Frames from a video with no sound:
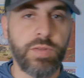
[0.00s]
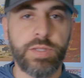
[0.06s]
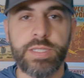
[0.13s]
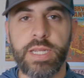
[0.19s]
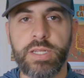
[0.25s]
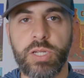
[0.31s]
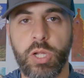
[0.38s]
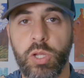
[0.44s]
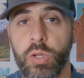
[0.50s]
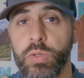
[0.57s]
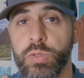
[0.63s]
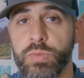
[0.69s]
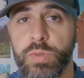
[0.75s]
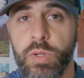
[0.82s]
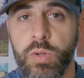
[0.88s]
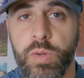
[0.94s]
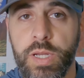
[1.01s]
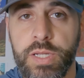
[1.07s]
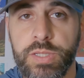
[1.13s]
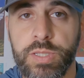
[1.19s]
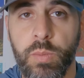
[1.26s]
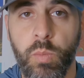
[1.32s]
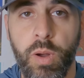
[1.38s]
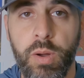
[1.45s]
Let's get into clothes real quick
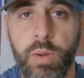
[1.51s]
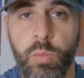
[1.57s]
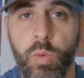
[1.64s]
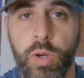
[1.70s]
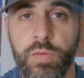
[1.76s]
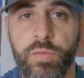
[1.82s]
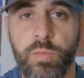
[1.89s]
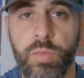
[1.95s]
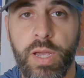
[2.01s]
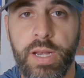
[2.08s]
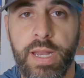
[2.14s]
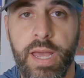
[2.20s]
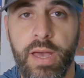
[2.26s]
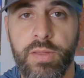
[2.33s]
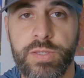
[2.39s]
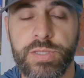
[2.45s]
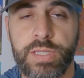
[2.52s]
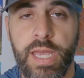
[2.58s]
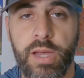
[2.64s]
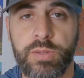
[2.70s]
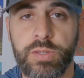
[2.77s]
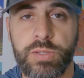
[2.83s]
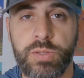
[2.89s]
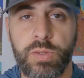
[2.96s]
because I'm wearing one of them right now. This is the
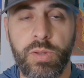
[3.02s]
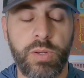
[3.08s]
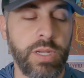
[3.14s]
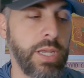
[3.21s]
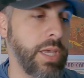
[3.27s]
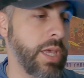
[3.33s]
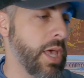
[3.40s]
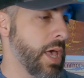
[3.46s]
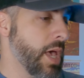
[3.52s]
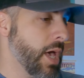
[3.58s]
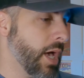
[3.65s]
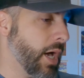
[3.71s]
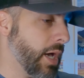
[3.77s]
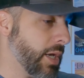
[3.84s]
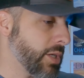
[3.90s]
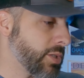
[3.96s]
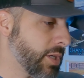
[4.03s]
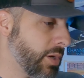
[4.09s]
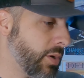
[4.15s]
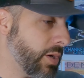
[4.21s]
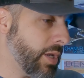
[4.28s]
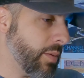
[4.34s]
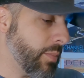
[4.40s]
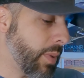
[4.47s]
Altitude hoodie, Sun
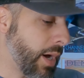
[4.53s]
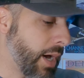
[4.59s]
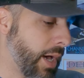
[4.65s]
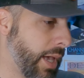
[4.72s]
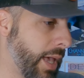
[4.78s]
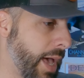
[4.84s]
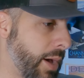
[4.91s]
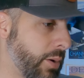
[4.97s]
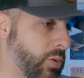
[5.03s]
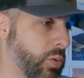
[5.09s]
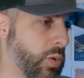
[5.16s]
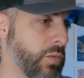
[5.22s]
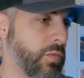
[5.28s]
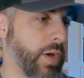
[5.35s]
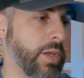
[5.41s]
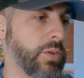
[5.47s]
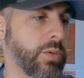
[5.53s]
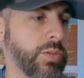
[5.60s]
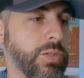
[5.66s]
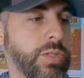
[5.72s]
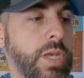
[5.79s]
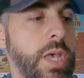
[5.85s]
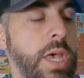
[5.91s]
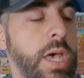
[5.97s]
Hoodie by Outdoor
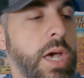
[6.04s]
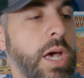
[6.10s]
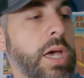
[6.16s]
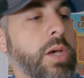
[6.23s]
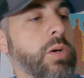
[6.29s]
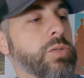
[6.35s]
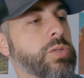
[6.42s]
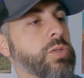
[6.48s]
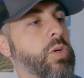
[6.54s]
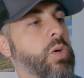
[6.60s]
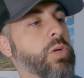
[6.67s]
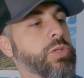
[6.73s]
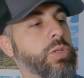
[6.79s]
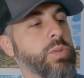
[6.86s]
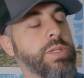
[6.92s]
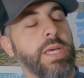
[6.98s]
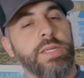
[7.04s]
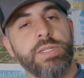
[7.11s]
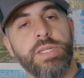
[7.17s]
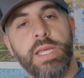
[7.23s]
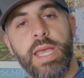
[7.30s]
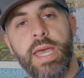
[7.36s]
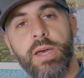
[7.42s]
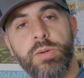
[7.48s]
Vitals. I was also
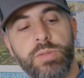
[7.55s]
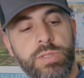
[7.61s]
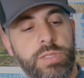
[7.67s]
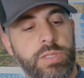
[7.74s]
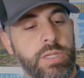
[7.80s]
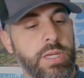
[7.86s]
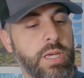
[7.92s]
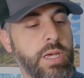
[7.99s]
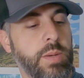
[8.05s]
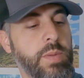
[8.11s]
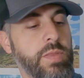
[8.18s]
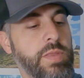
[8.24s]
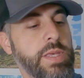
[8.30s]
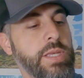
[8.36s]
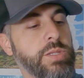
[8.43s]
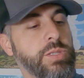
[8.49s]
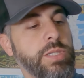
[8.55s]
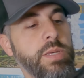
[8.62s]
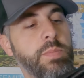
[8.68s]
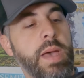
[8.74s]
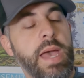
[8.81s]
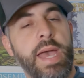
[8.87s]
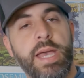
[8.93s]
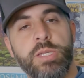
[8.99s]
testing out the
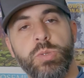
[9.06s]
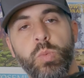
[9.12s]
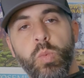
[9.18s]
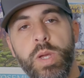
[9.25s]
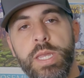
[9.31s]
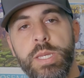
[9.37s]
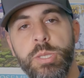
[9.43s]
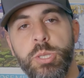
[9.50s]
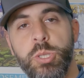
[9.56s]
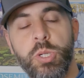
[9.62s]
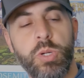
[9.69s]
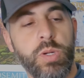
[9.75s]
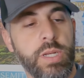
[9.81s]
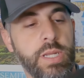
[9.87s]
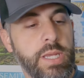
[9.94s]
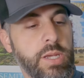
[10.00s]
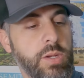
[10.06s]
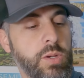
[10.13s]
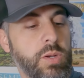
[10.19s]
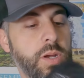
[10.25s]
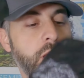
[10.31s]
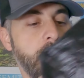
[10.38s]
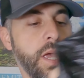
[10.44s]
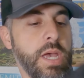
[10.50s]
Zpacks wind shirt here
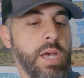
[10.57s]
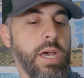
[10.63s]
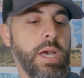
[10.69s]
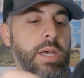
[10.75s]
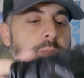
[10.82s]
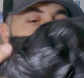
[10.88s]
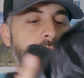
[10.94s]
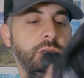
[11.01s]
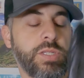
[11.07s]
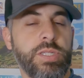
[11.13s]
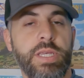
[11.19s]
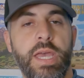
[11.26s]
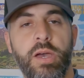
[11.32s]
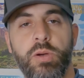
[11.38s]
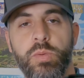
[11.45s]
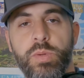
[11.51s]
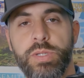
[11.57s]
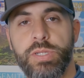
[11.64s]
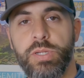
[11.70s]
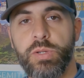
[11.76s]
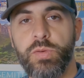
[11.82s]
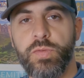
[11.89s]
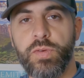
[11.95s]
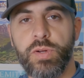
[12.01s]
just to see how it would
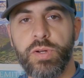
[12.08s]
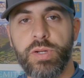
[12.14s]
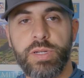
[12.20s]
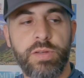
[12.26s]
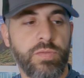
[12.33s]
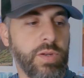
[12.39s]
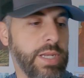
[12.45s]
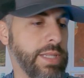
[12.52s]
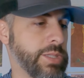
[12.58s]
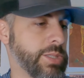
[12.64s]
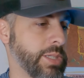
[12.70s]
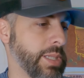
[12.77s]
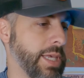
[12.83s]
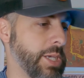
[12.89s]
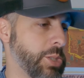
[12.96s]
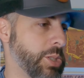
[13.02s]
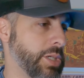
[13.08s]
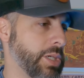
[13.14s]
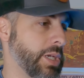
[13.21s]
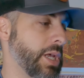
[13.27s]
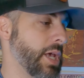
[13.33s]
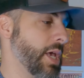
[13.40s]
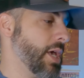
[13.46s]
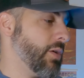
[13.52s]
do for different insulation
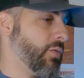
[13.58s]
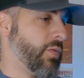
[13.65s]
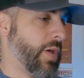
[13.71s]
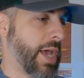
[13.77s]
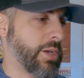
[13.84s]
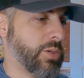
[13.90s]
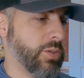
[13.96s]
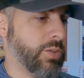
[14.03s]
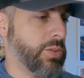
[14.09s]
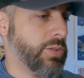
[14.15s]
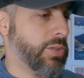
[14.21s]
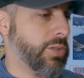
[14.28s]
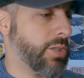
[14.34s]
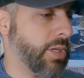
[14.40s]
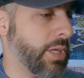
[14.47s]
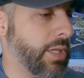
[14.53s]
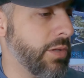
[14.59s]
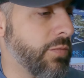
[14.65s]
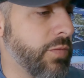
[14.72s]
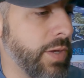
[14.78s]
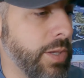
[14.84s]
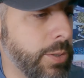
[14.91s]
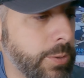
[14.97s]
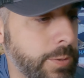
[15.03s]
factors in the
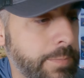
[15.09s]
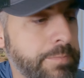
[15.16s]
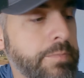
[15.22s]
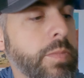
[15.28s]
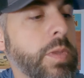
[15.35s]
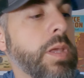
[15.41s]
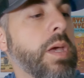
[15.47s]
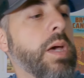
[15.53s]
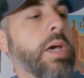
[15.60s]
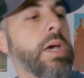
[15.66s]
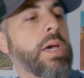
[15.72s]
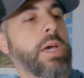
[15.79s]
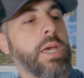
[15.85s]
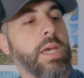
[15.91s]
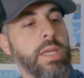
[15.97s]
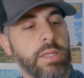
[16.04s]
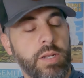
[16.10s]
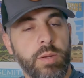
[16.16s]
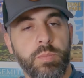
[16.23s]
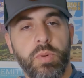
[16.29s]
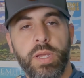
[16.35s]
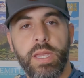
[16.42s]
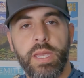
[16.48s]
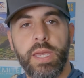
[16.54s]
field. I ended up
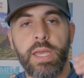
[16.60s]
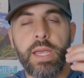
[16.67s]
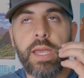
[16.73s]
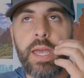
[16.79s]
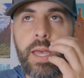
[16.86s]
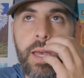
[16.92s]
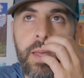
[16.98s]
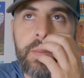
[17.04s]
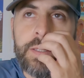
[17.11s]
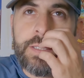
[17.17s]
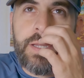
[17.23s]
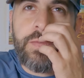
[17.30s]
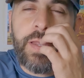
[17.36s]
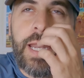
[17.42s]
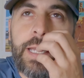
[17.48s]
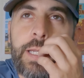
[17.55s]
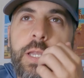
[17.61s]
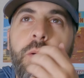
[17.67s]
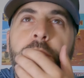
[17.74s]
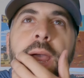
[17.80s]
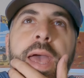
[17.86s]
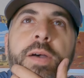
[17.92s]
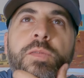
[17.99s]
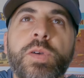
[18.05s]
bringing the stuff that I
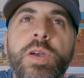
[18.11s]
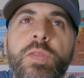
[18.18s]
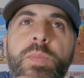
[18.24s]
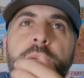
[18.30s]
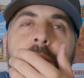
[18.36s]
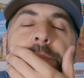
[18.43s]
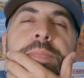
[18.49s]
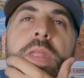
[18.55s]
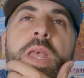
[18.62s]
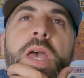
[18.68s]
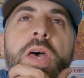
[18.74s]
don't have with me.